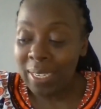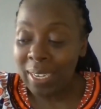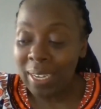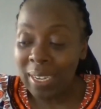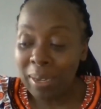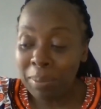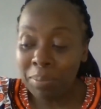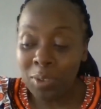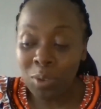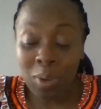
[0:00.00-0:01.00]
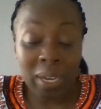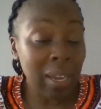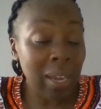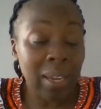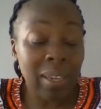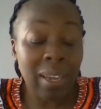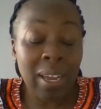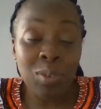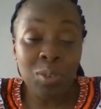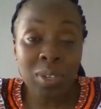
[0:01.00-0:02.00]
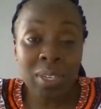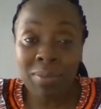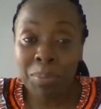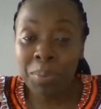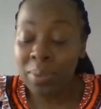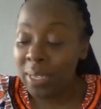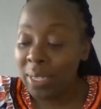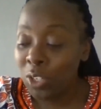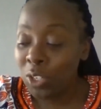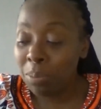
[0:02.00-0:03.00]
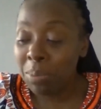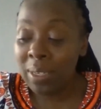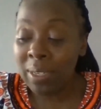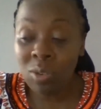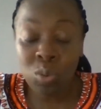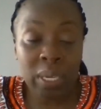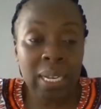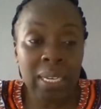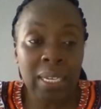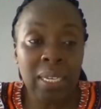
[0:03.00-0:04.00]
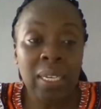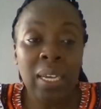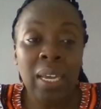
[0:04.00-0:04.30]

so I do not have a presentation, but just quickly,